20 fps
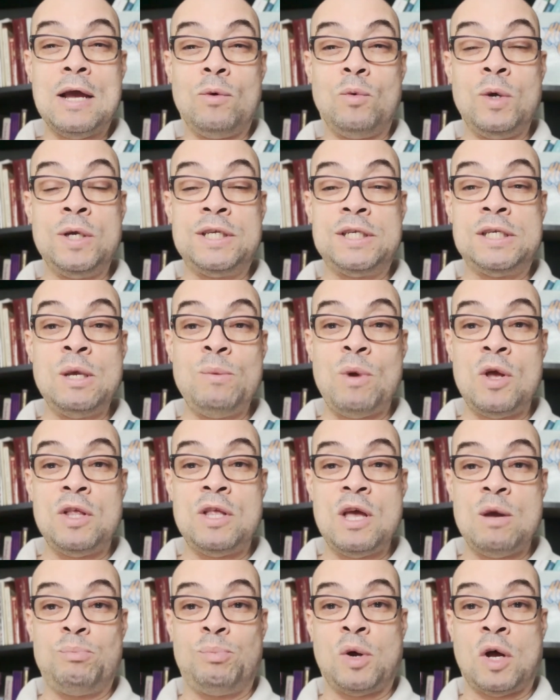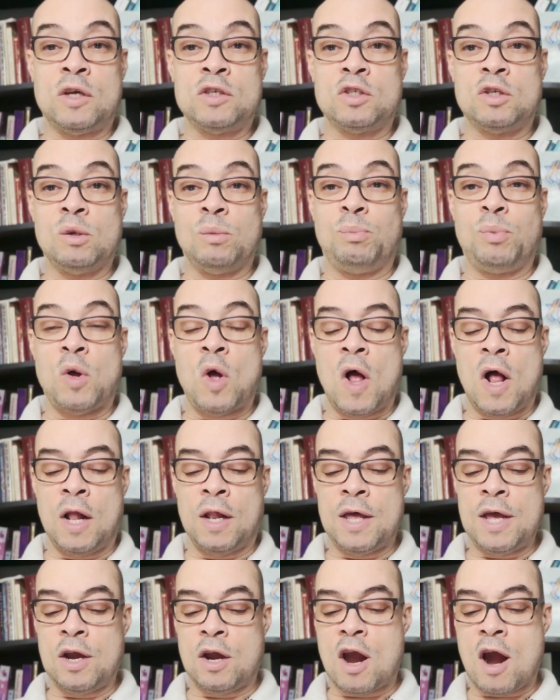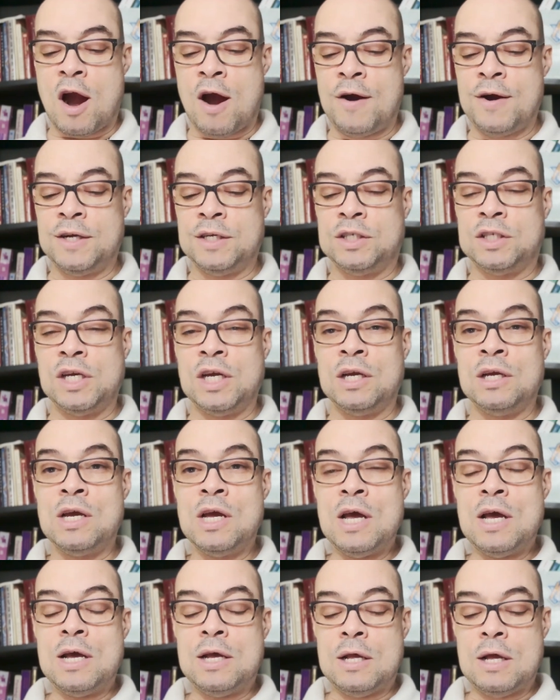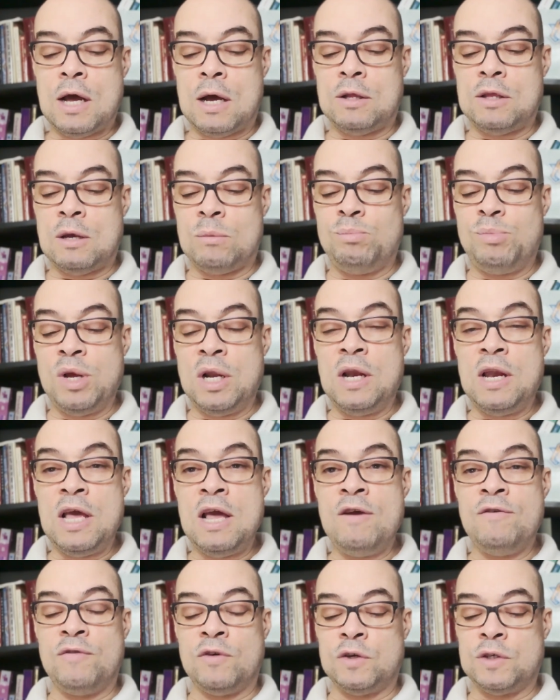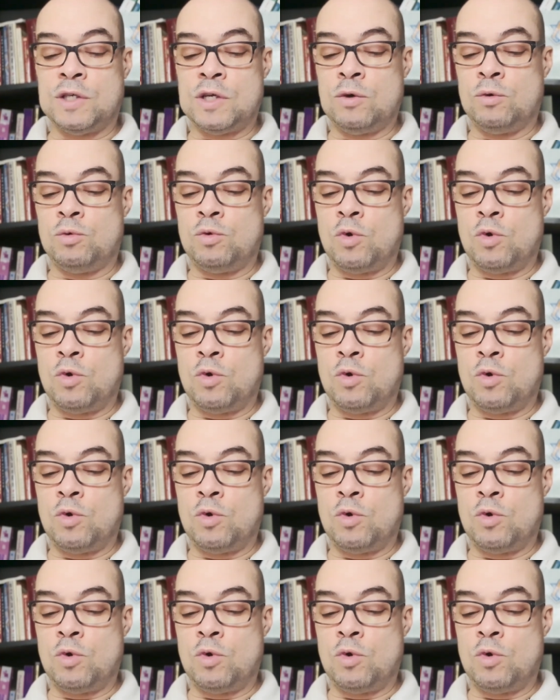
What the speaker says: we see the Apostle Paul encouraging the believers in